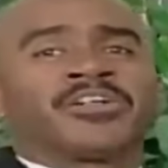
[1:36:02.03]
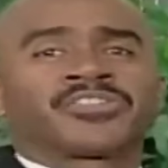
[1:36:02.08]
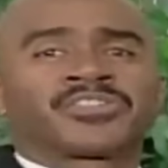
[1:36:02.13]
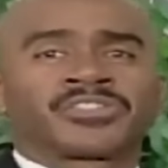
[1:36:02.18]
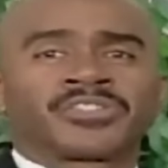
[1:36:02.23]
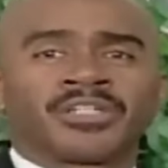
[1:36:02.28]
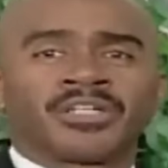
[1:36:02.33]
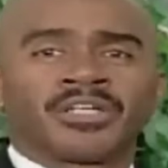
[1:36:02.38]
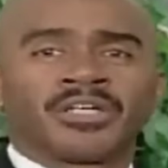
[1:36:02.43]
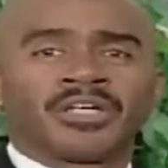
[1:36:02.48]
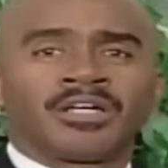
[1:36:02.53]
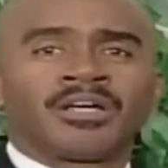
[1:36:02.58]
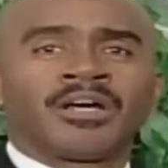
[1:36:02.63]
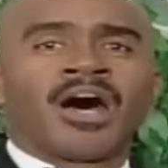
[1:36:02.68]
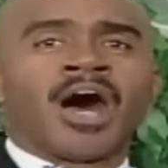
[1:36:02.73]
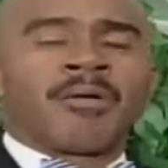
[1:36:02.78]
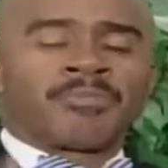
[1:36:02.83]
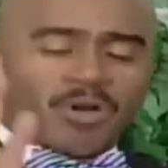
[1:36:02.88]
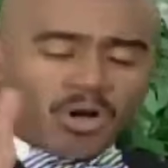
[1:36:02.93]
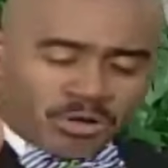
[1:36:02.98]
else.
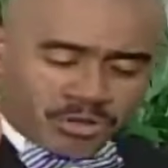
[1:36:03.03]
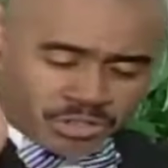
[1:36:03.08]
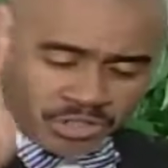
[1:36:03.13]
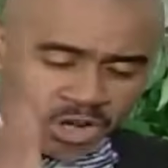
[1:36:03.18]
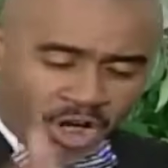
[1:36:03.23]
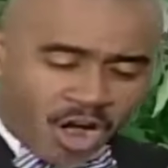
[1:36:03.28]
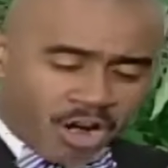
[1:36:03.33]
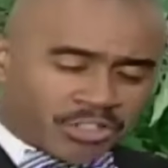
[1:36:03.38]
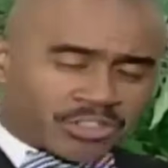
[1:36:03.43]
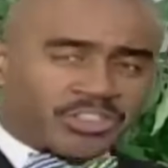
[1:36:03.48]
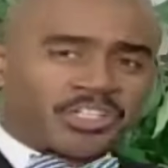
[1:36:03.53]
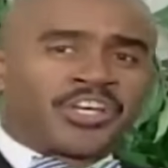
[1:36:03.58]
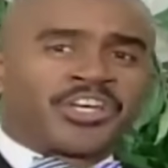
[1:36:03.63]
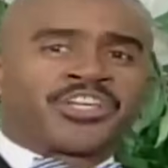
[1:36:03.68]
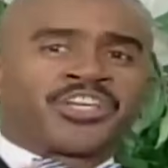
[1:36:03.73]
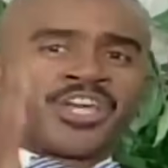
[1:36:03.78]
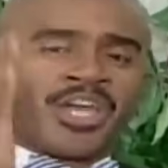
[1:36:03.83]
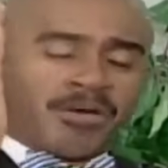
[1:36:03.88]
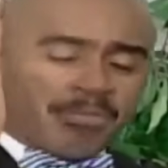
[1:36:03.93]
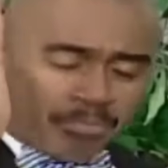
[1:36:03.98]
I'm going to talk to
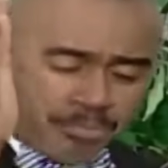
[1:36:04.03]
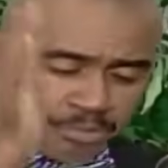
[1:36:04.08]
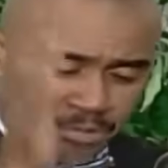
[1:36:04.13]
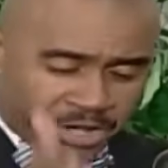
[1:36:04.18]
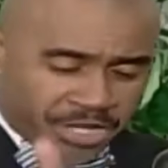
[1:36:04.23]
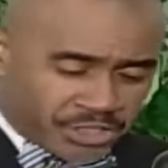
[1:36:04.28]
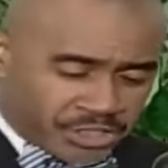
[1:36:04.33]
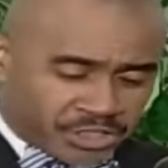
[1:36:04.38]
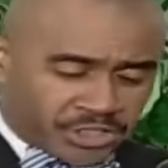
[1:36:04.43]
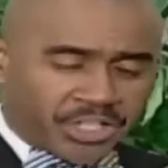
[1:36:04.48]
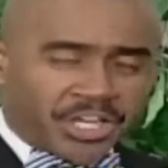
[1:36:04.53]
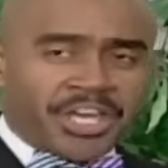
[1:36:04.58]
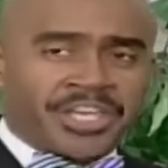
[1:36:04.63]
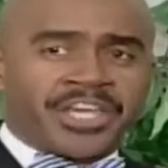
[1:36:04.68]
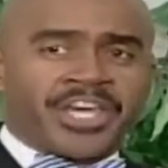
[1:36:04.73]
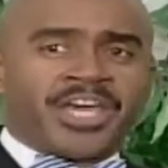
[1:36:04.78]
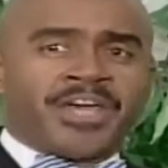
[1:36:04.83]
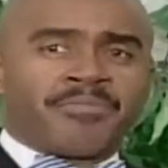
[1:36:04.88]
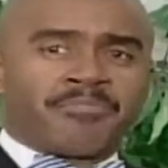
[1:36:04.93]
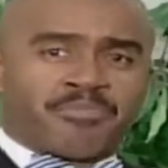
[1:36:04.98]
you and preach to you